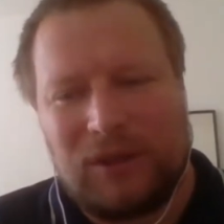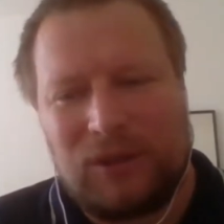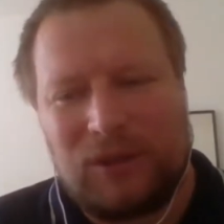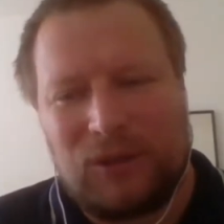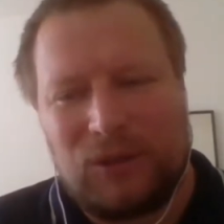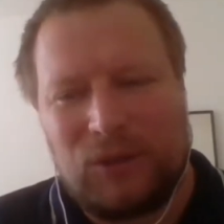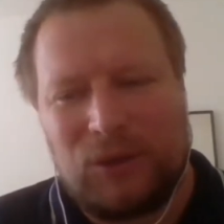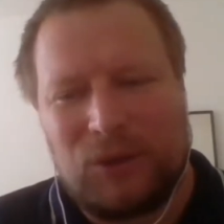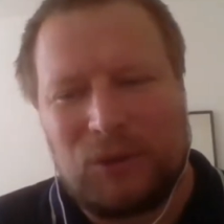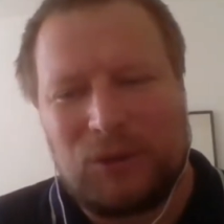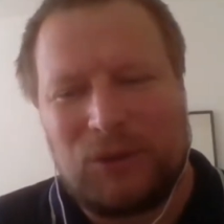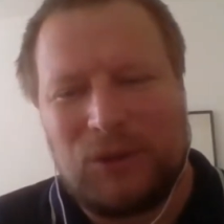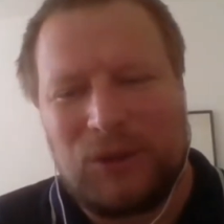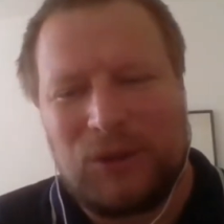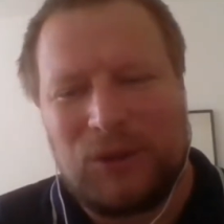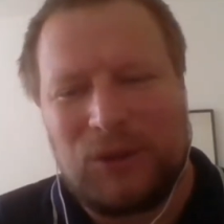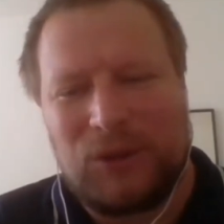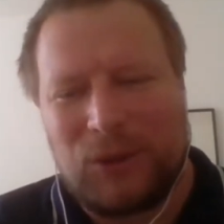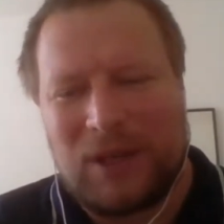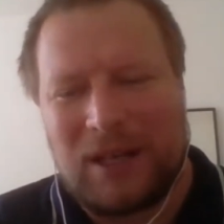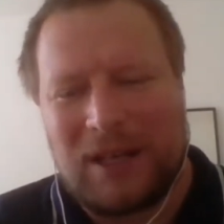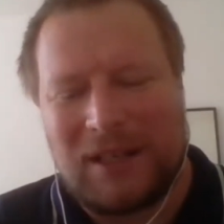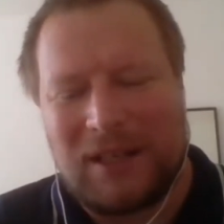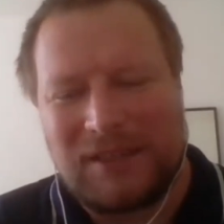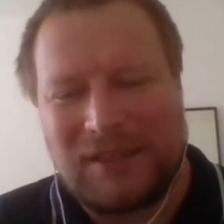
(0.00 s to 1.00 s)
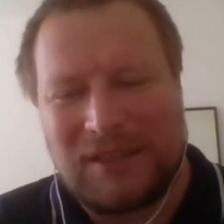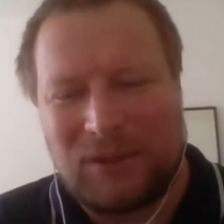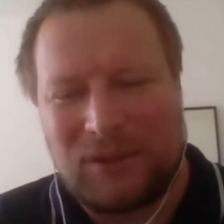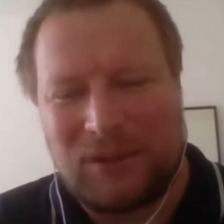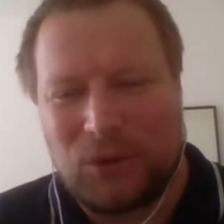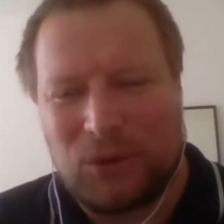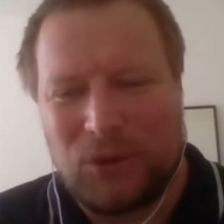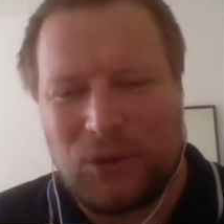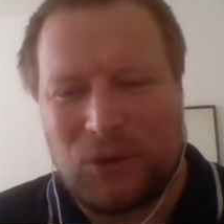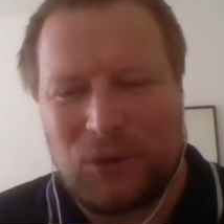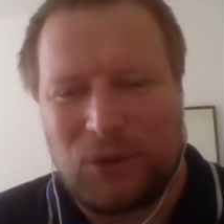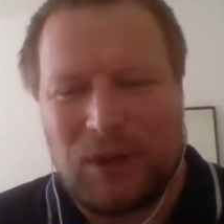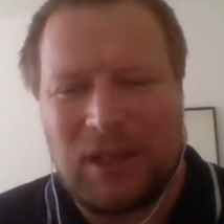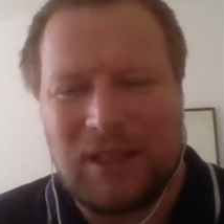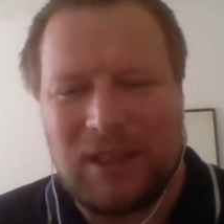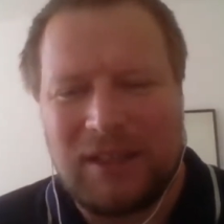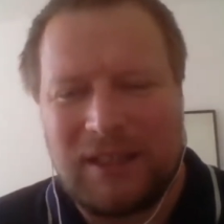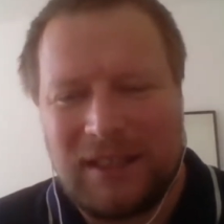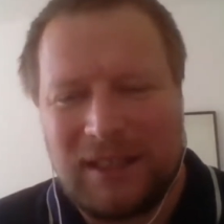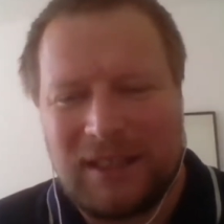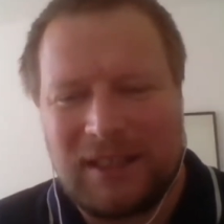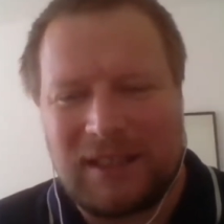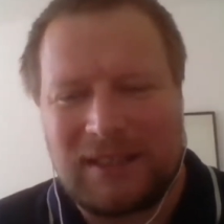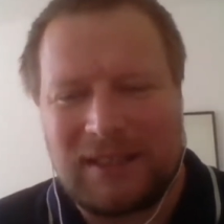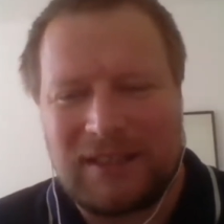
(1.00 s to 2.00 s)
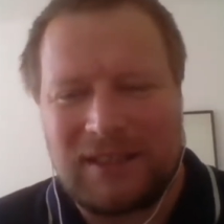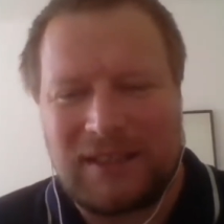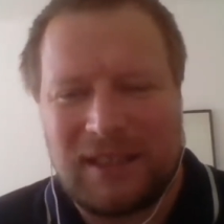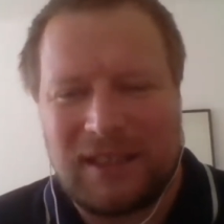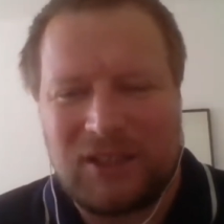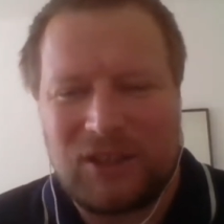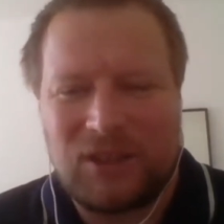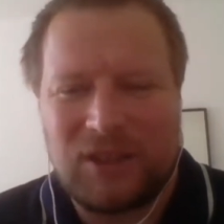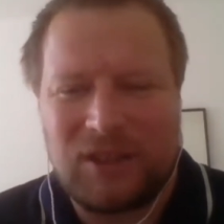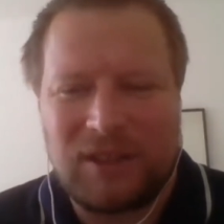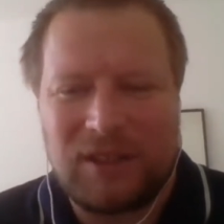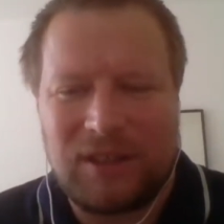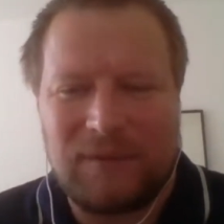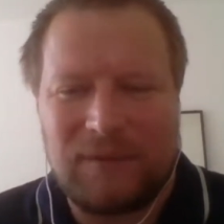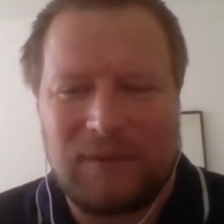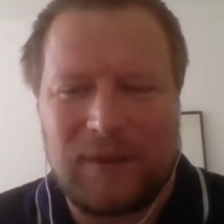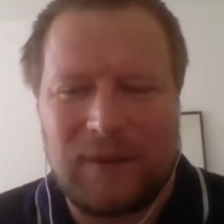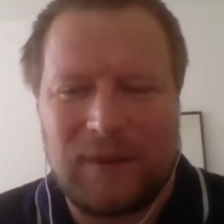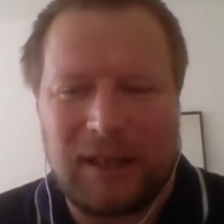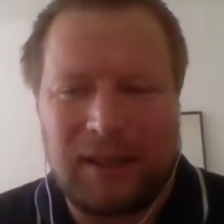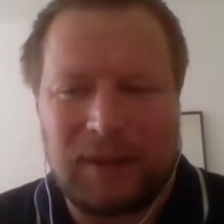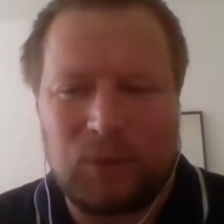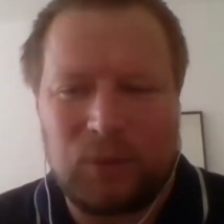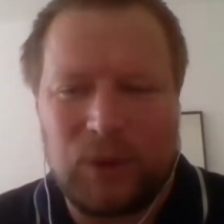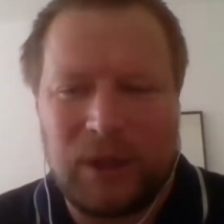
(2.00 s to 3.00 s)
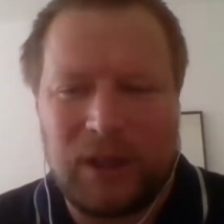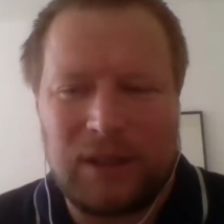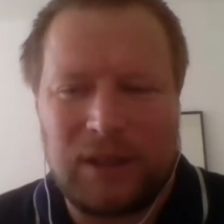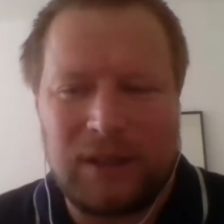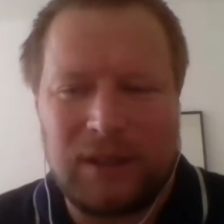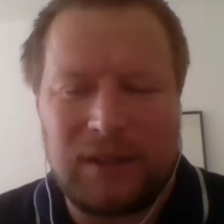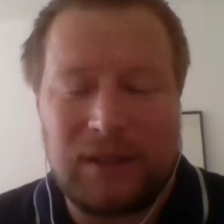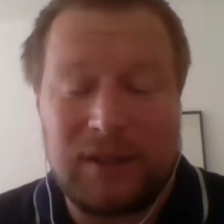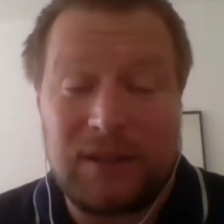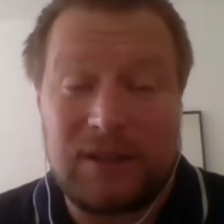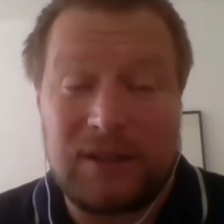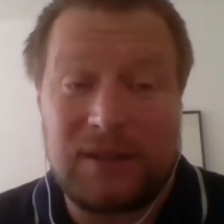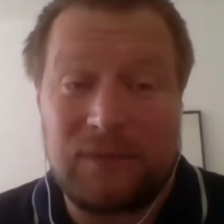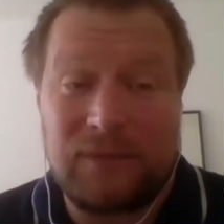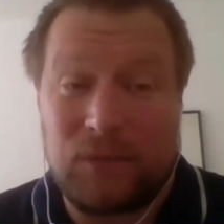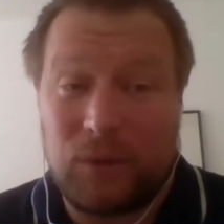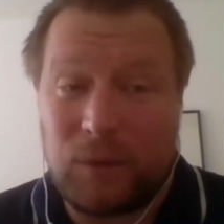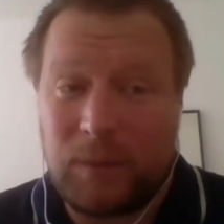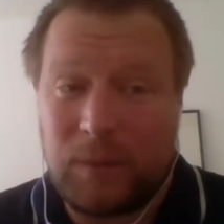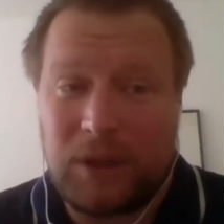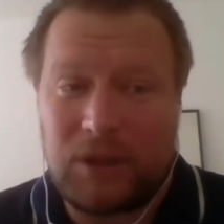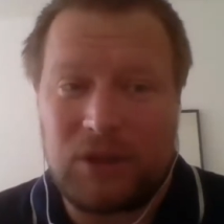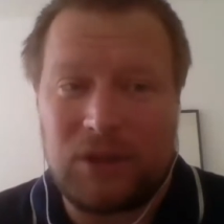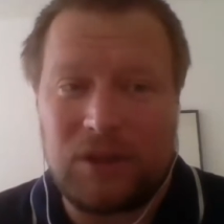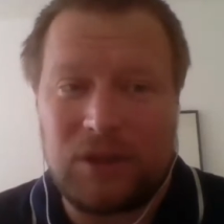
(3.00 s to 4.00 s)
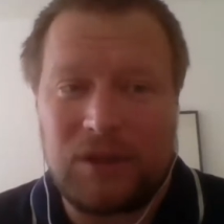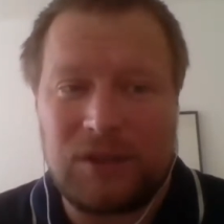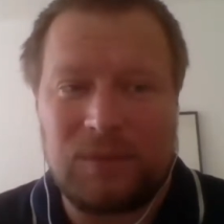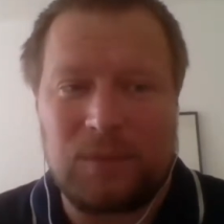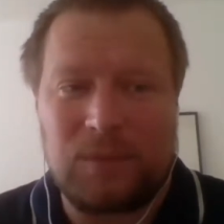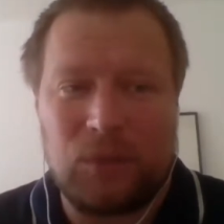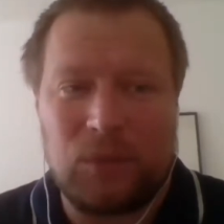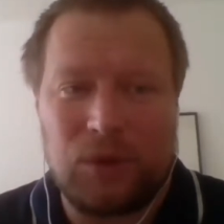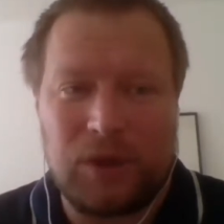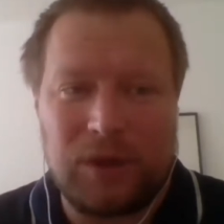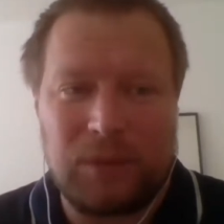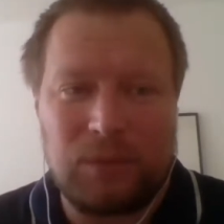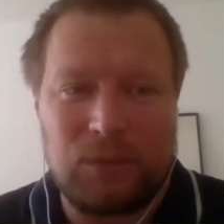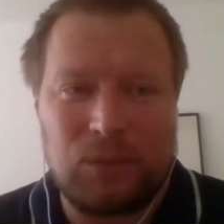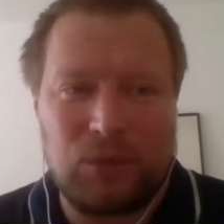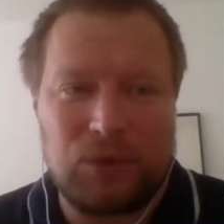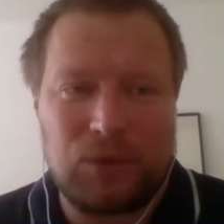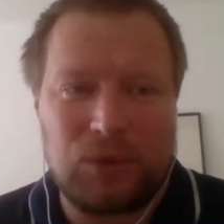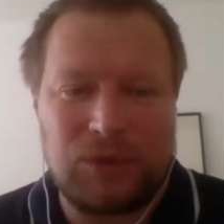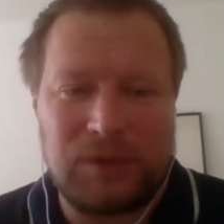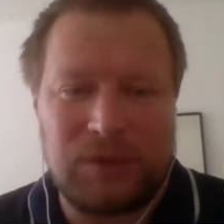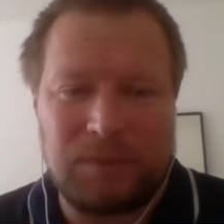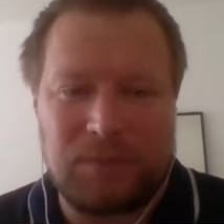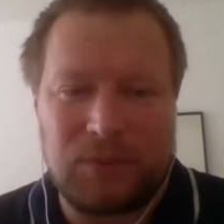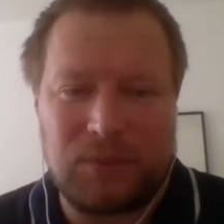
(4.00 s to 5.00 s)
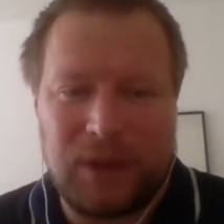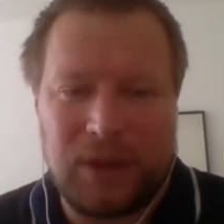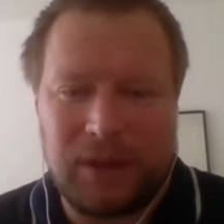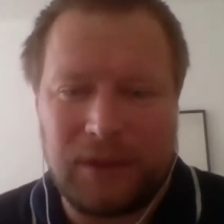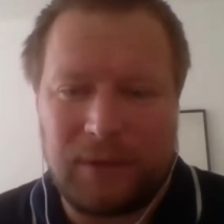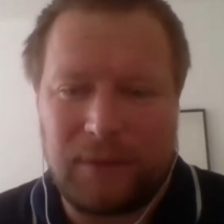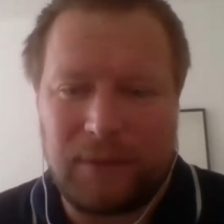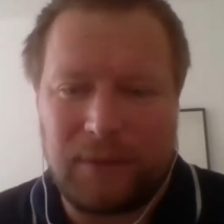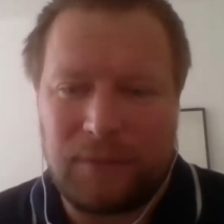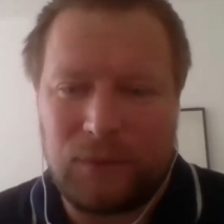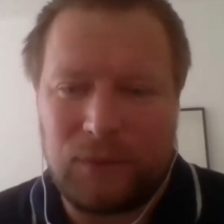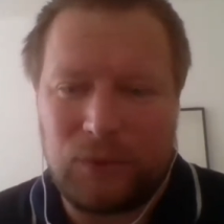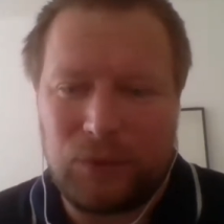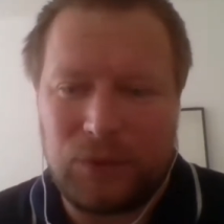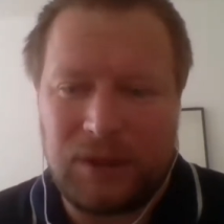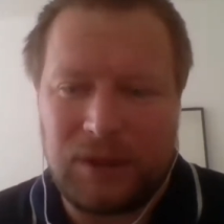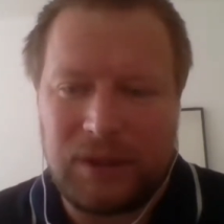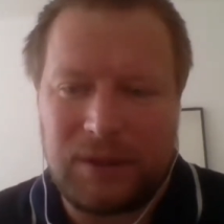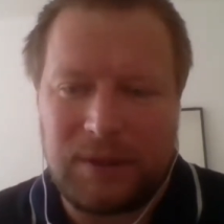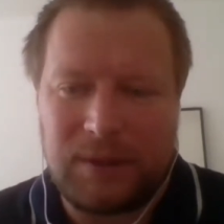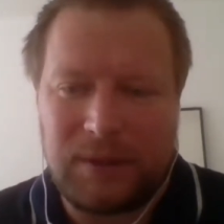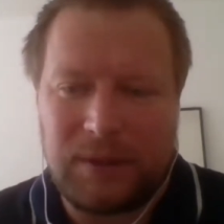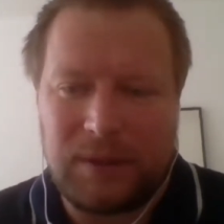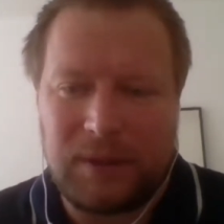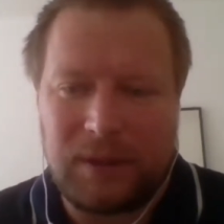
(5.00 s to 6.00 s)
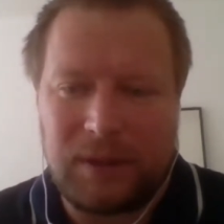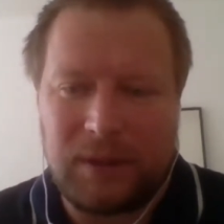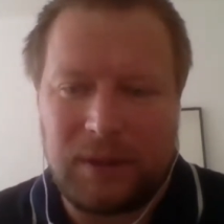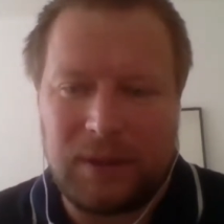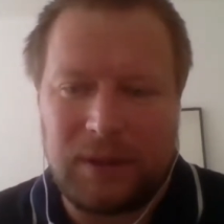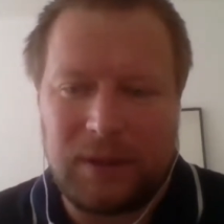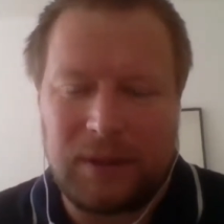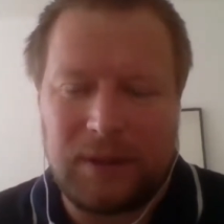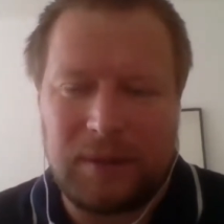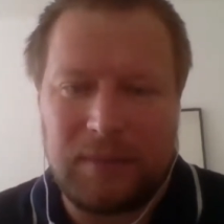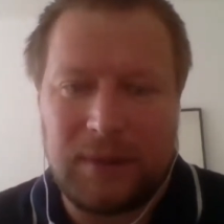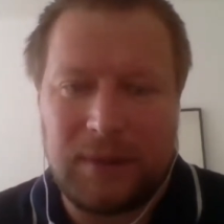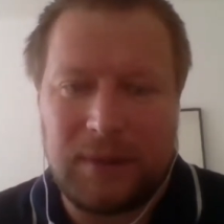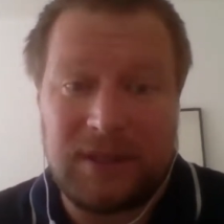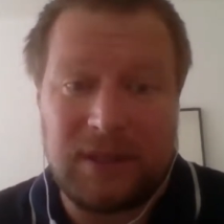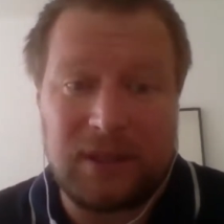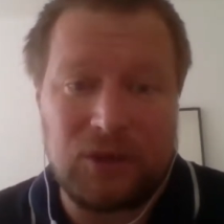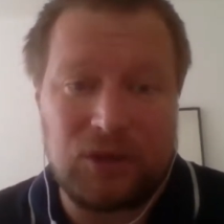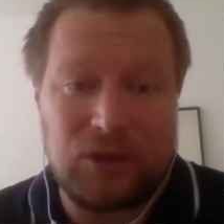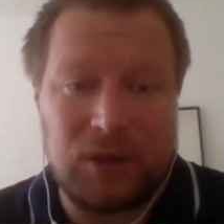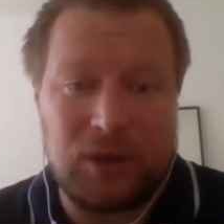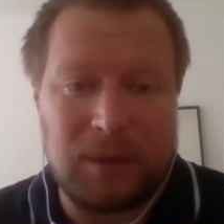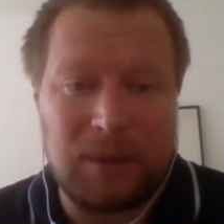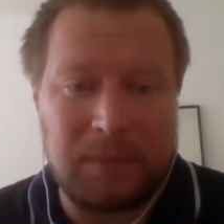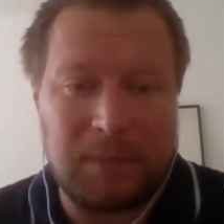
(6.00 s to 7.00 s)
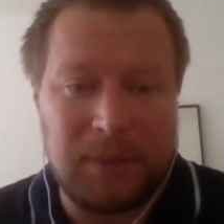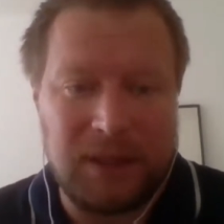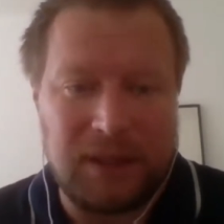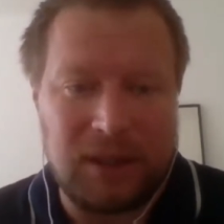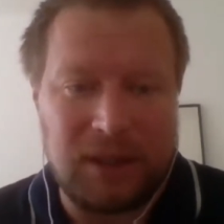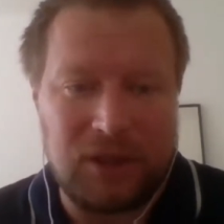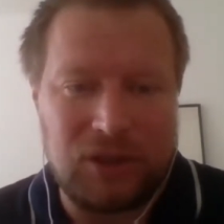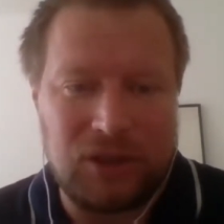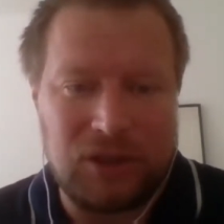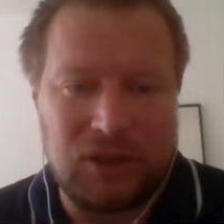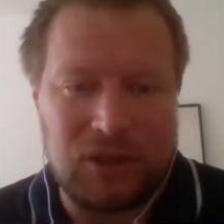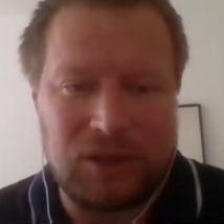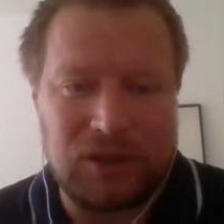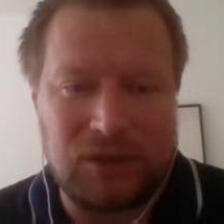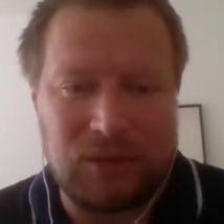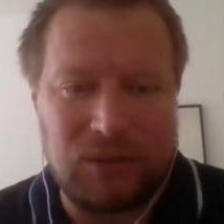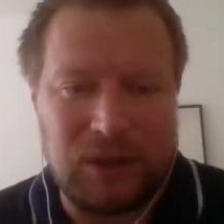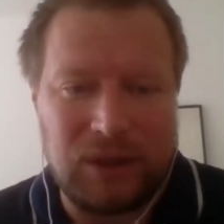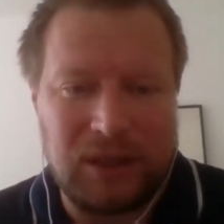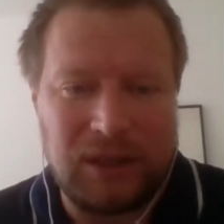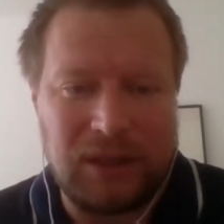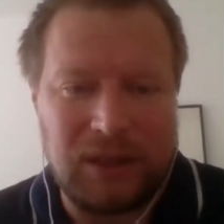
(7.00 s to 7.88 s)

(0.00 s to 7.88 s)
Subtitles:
know your answer or your ideas is actually the fact when the disinformation is more and more spread through these messenger applications, right?